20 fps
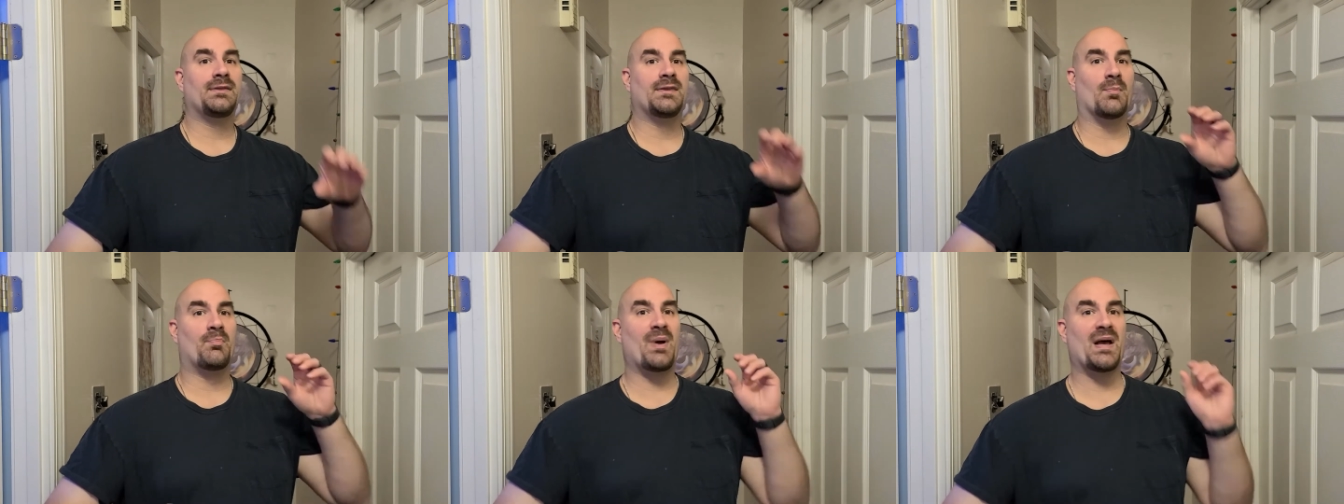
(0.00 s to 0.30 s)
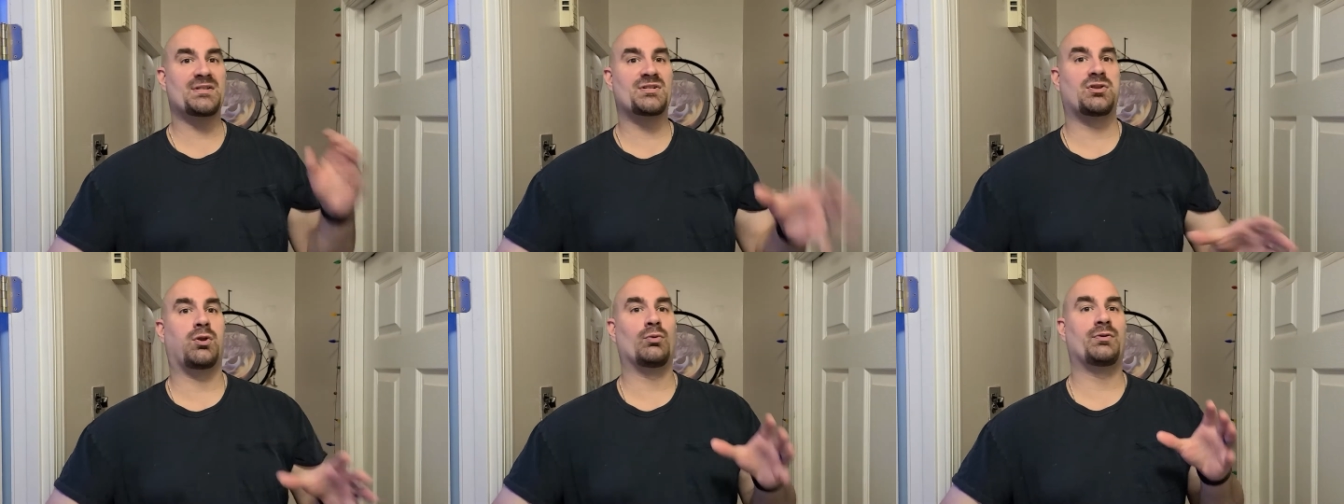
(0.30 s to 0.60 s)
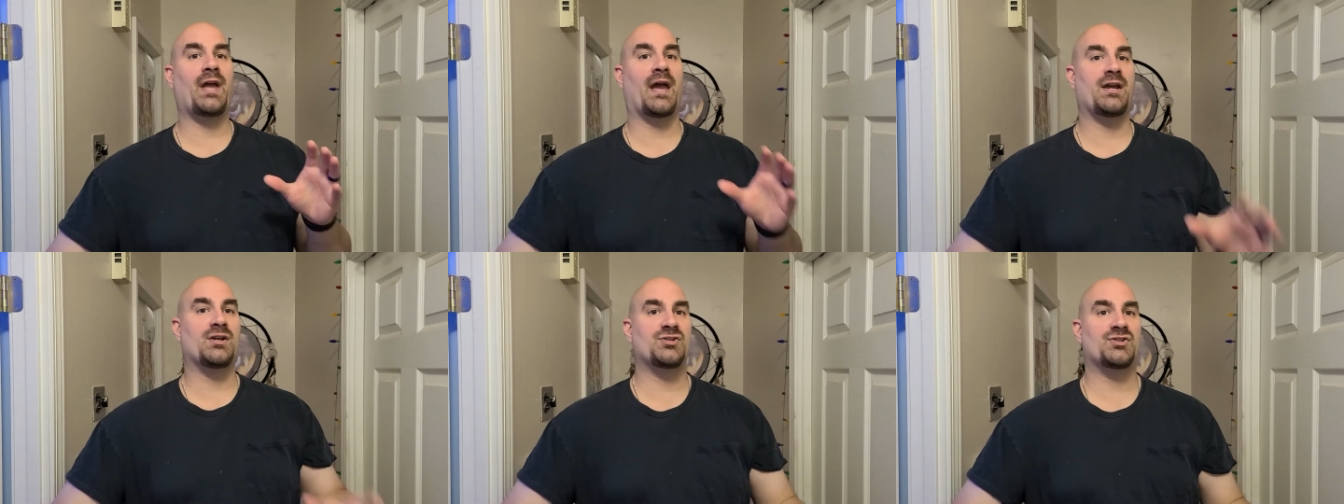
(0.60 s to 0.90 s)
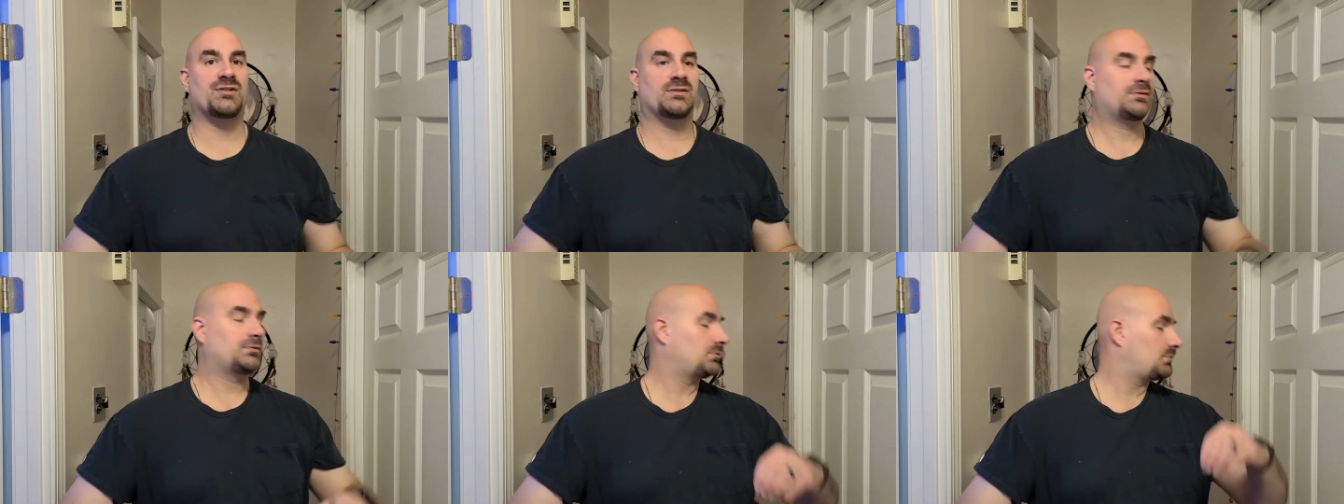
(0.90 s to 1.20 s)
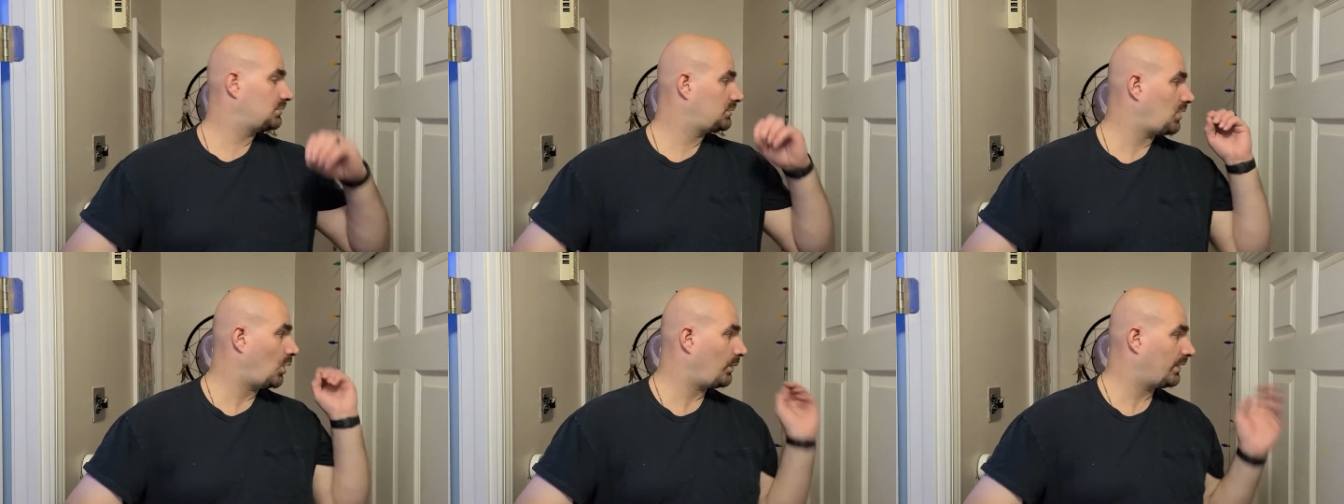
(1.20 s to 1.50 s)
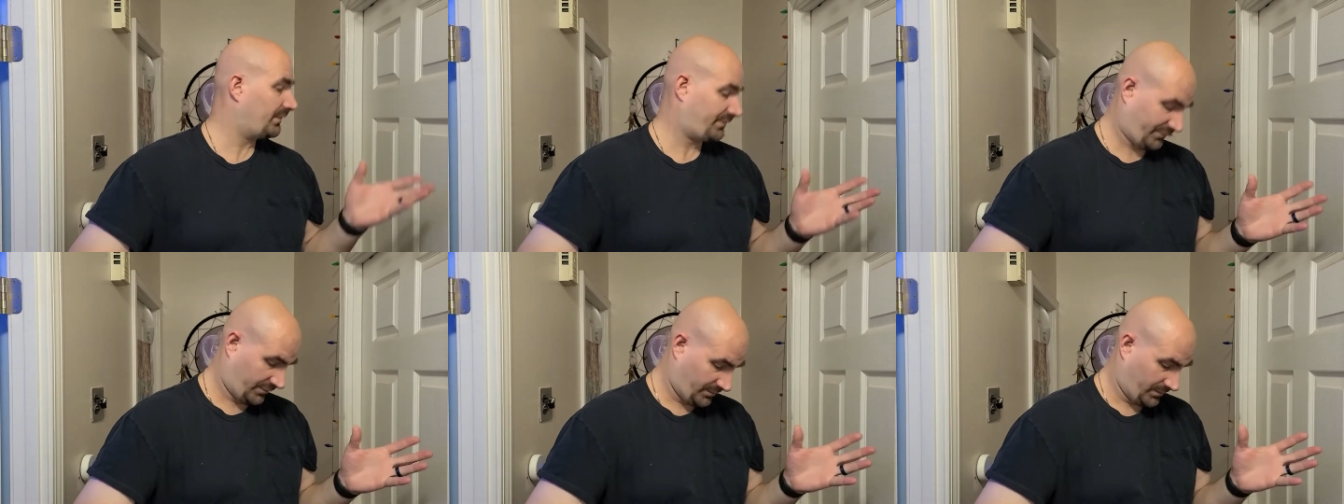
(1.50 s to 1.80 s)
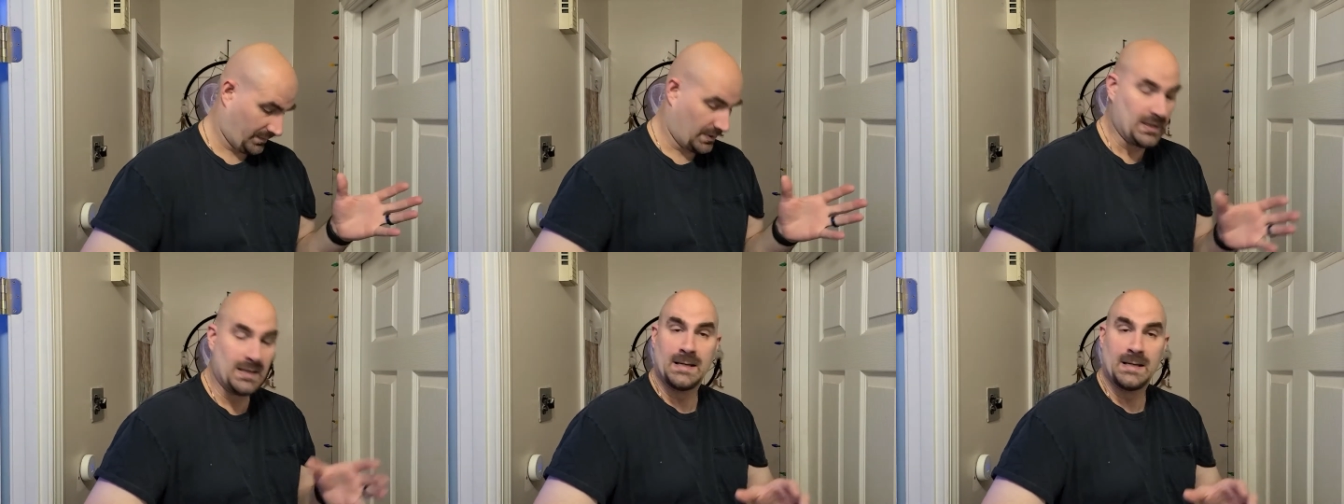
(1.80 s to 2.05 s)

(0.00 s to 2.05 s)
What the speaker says: the best location going from